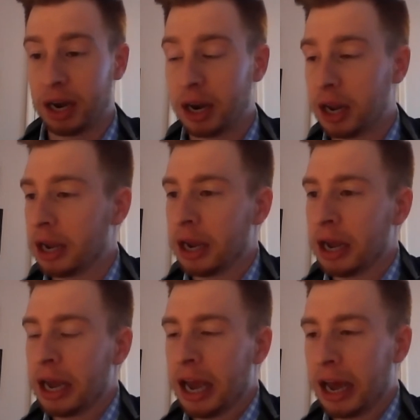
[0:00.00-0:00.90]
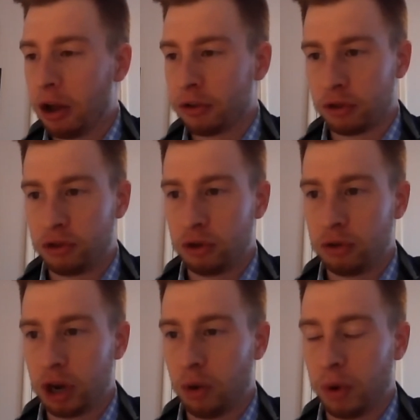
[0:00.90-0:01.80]
And also too,
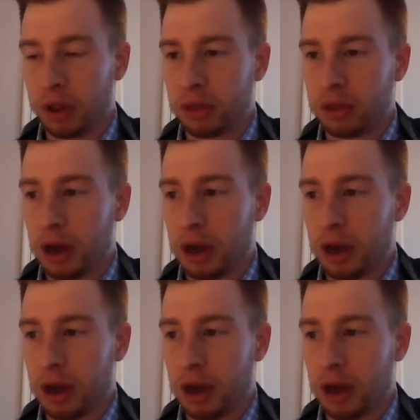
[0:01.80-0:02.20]
with